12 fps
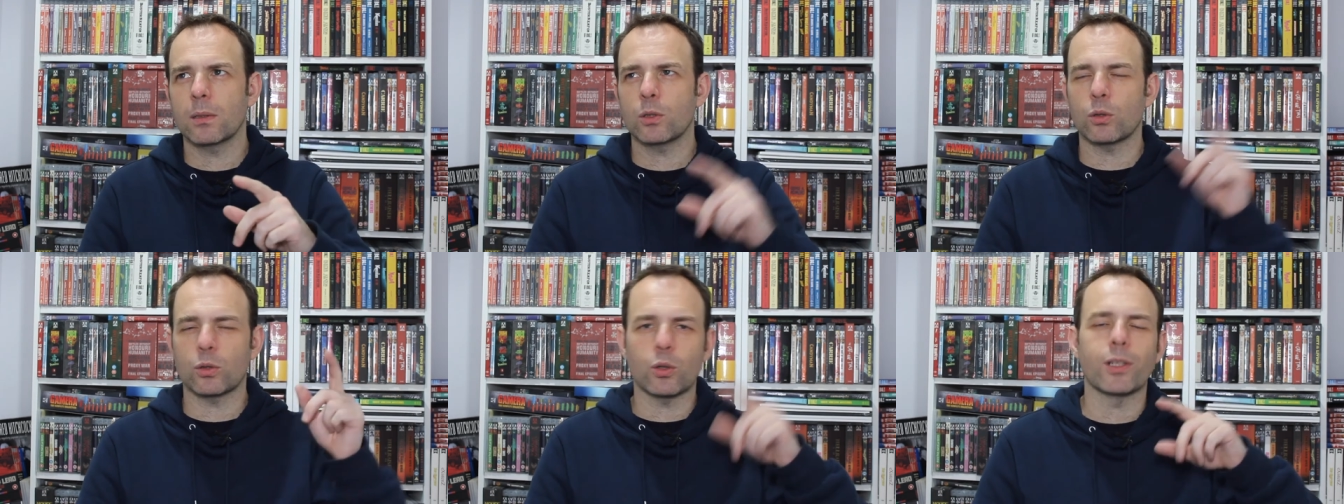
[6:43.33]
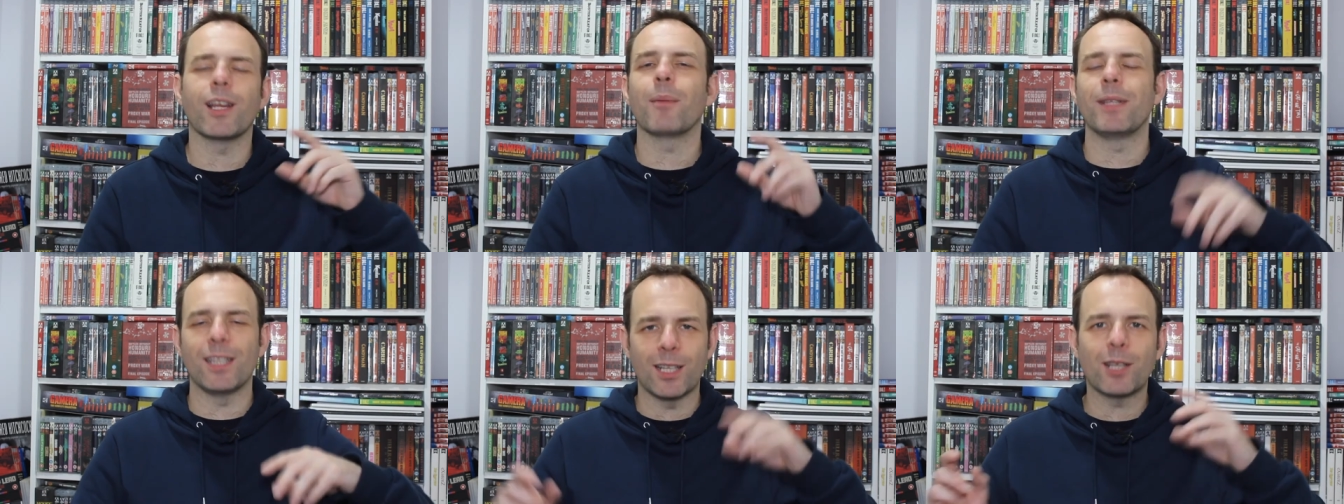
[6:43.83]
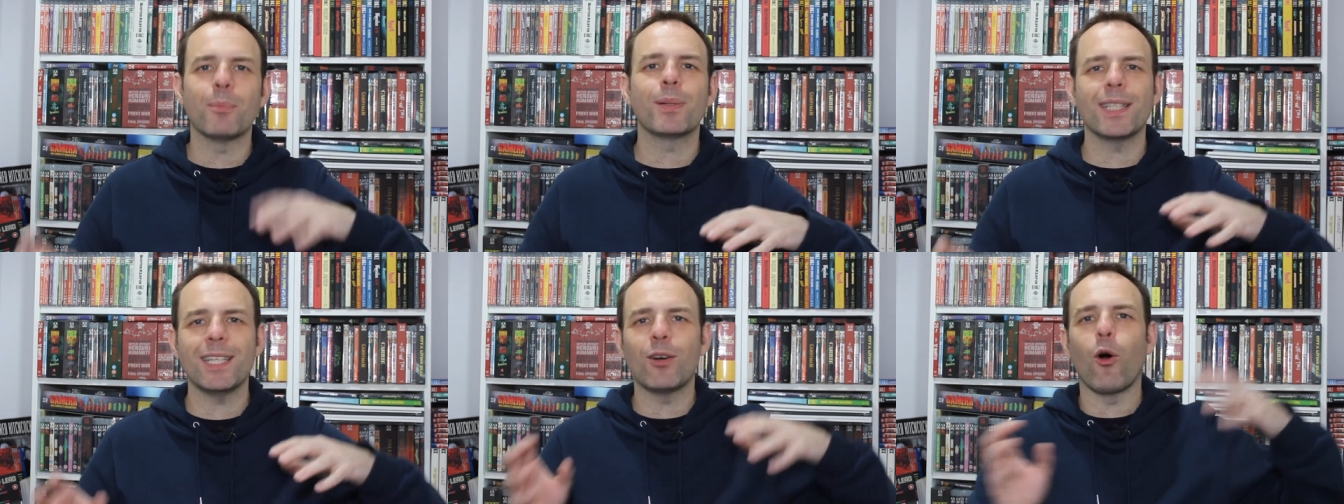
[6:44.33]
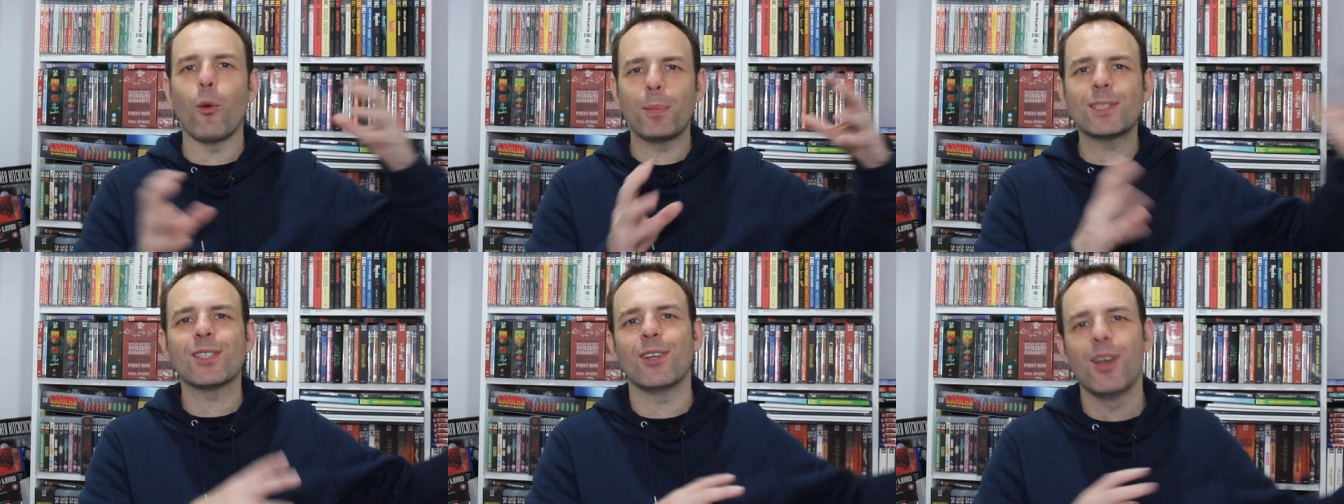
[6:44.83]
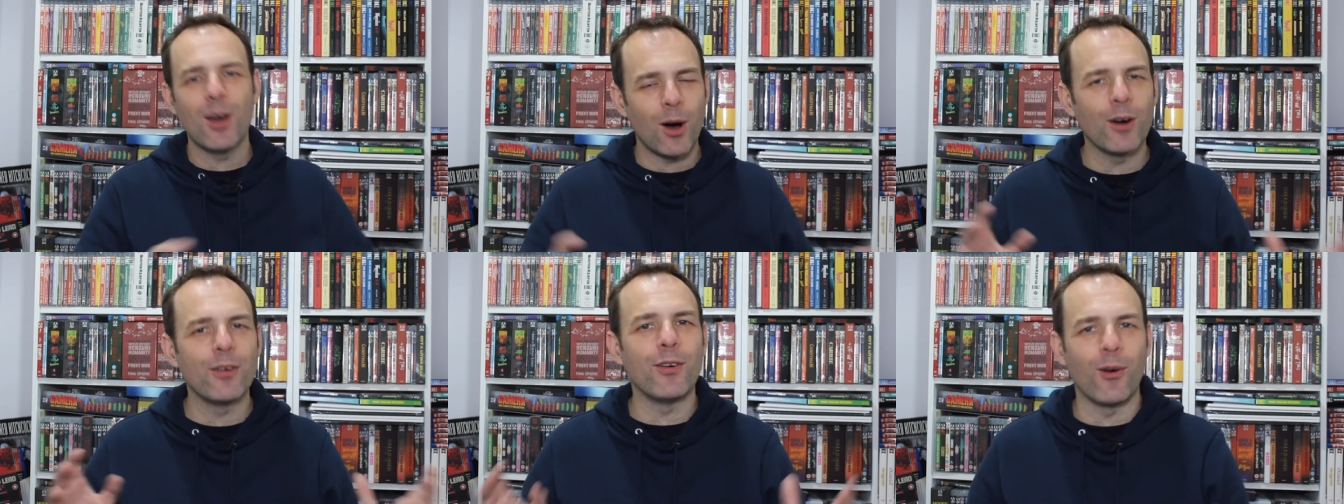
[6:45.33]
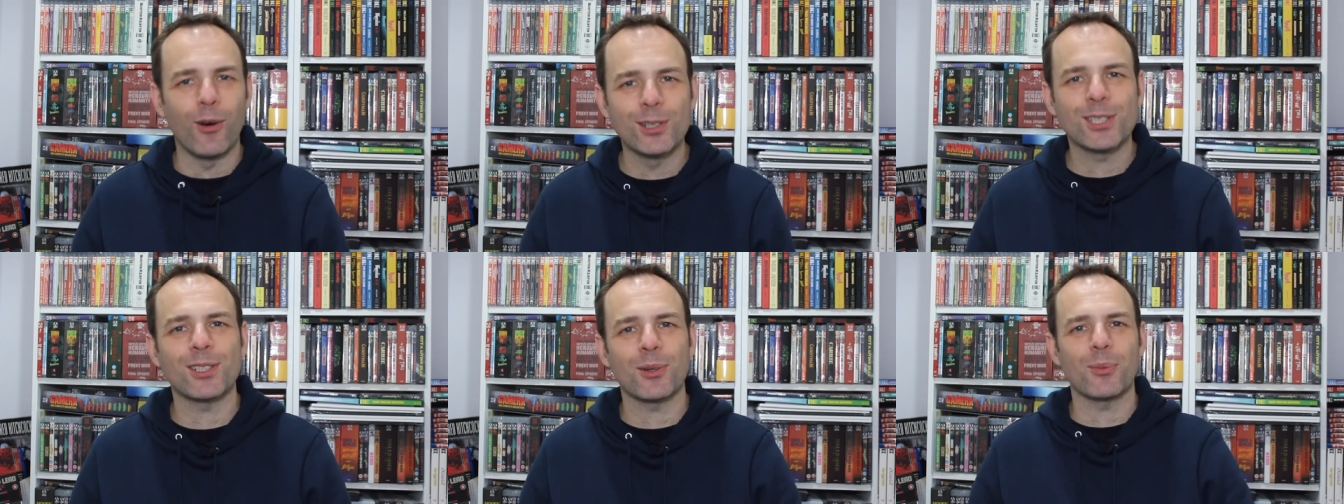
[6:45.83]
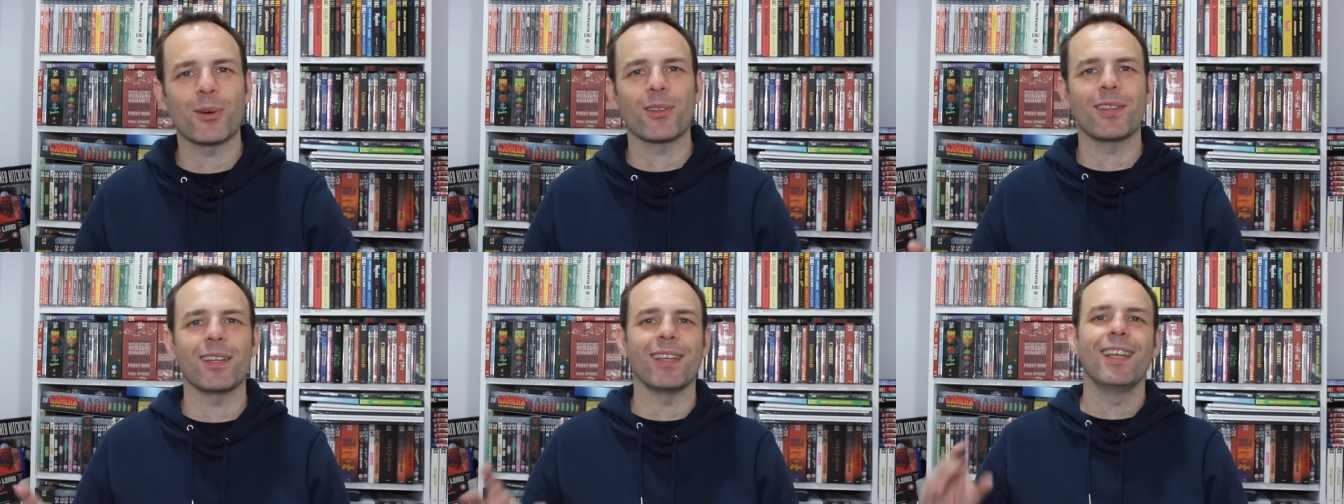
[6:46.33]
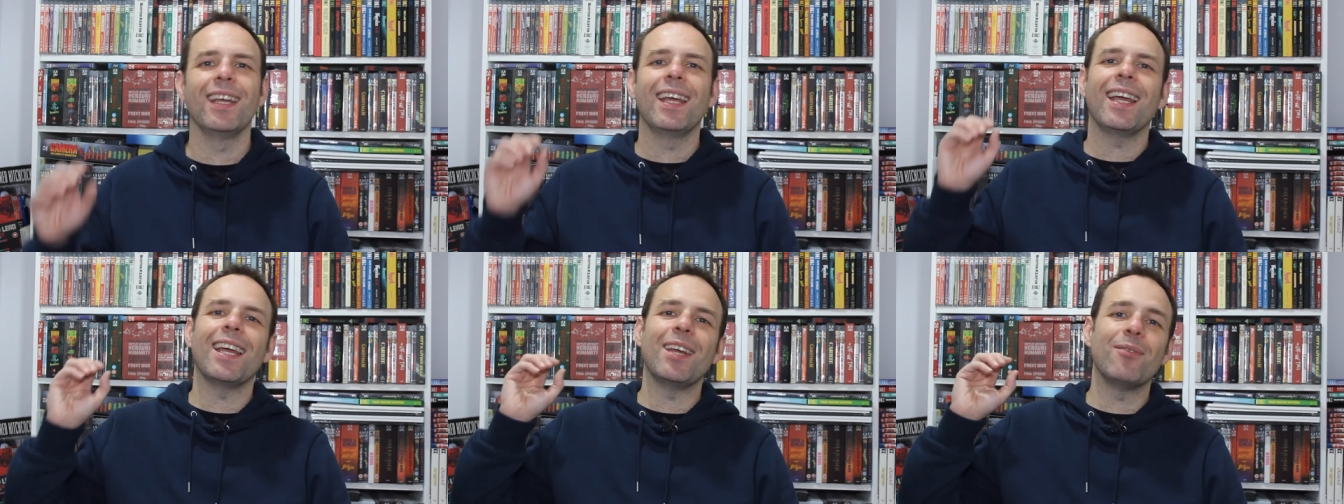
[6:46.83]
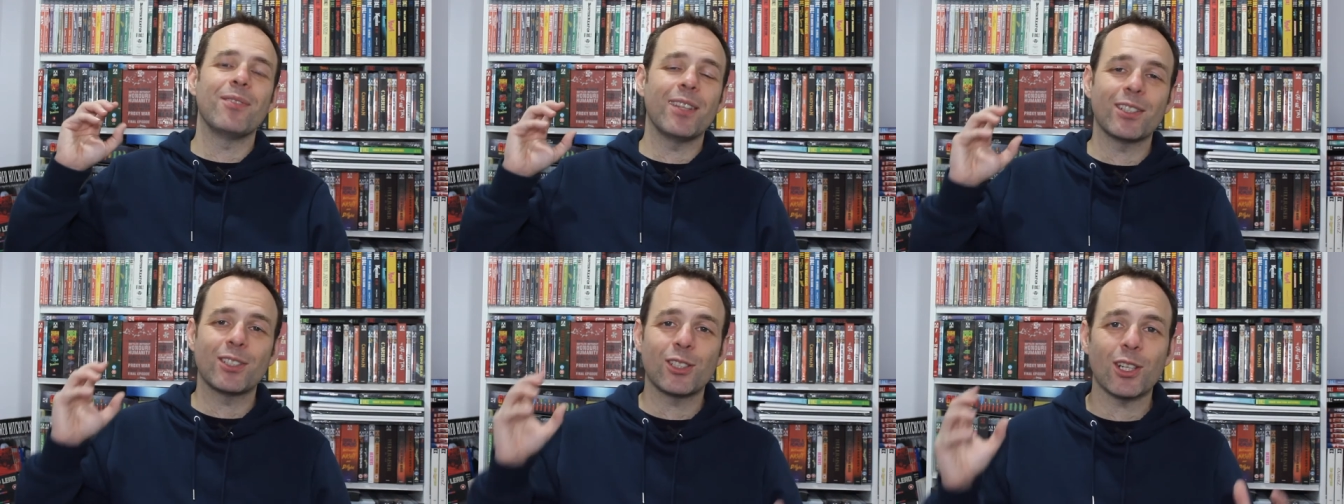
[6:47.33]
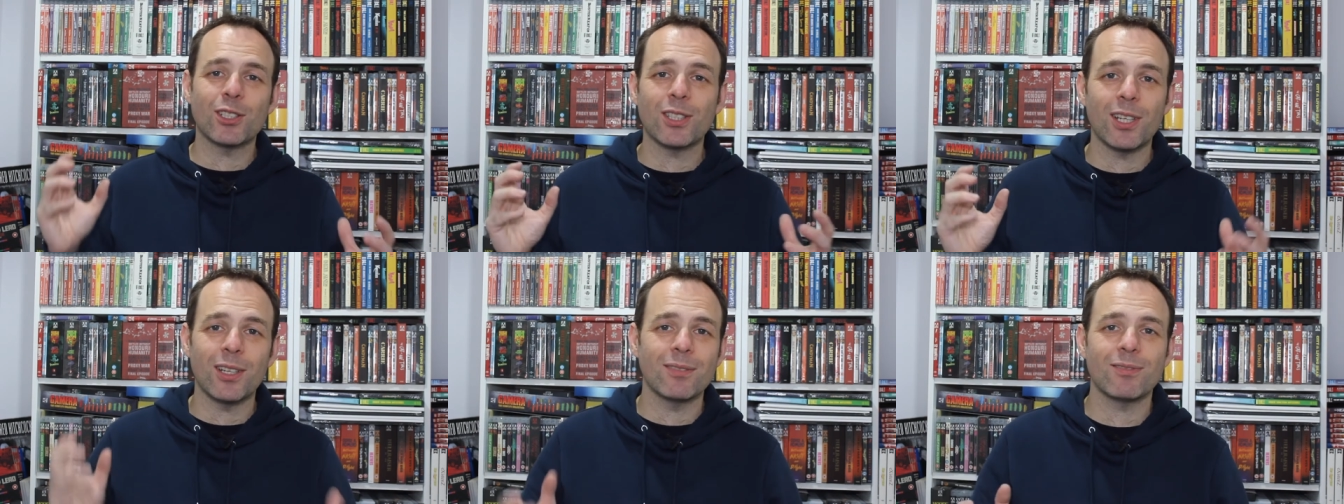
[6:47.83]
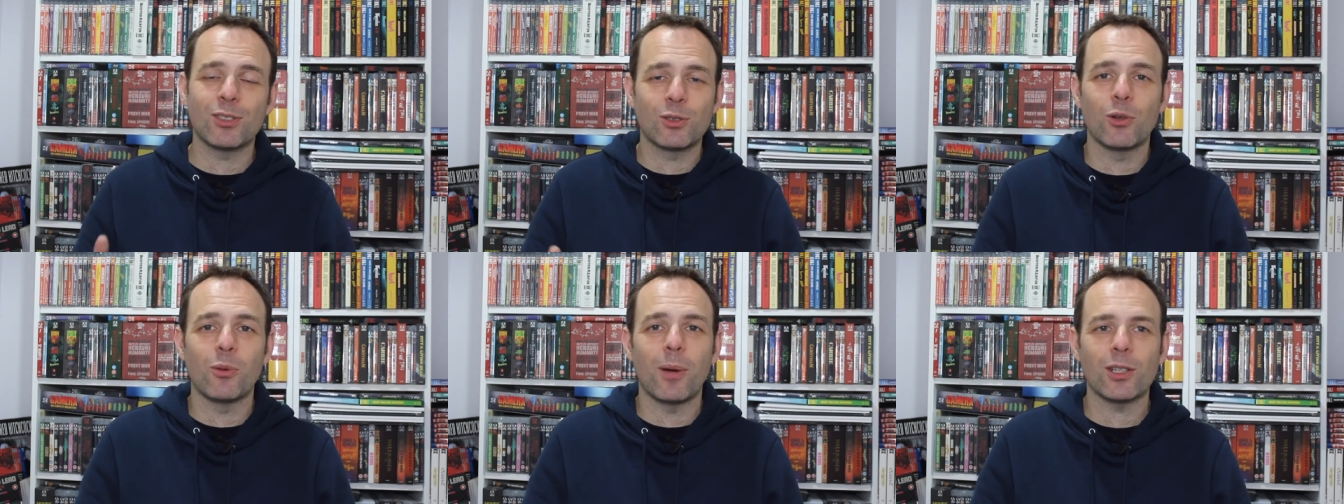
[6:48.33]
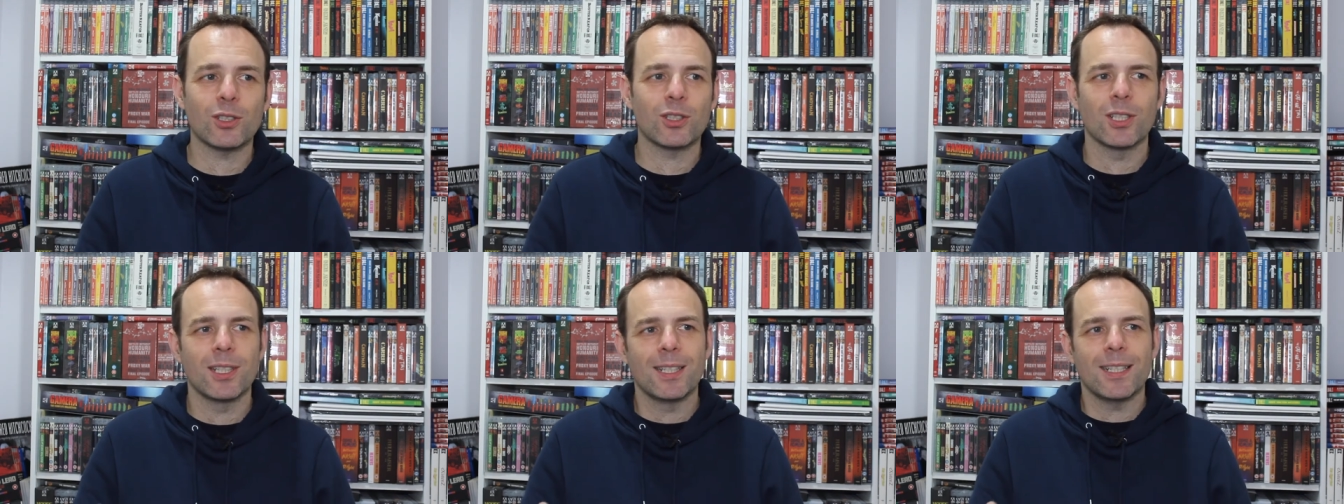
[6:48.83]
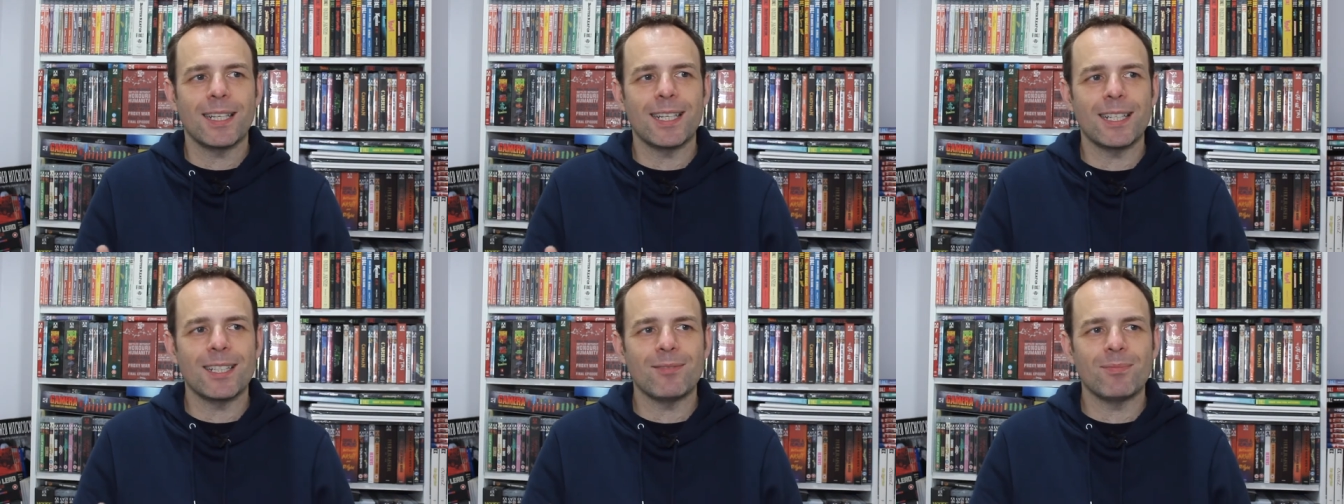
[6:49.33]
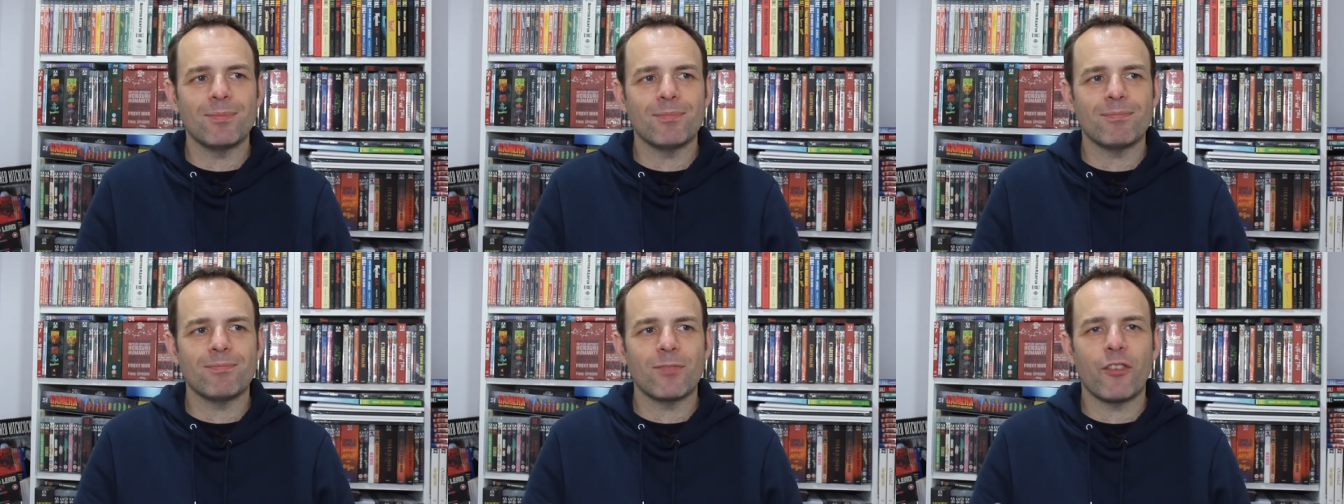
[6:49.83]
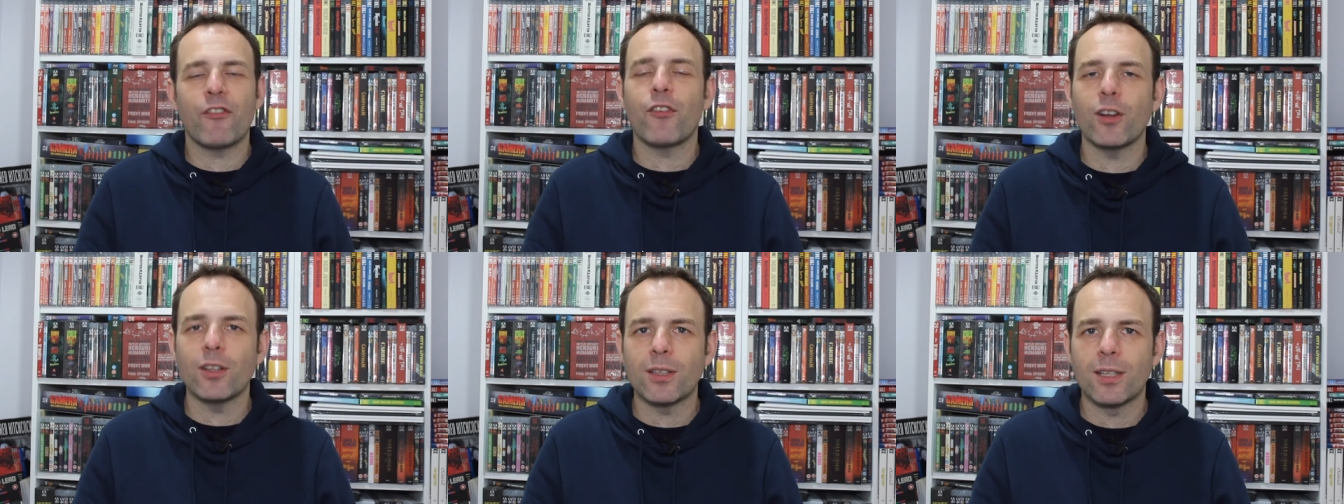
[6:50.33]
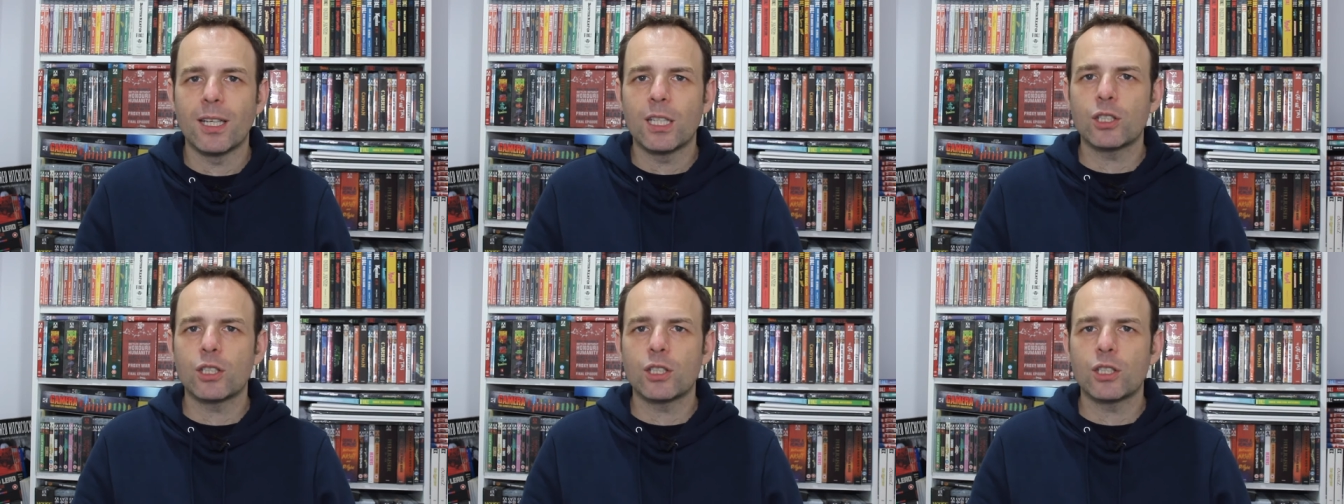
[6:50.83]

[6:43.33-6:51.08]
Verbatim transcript: Sorry, I mean the complete opposite of Oscar-worthy. They're just so much fun.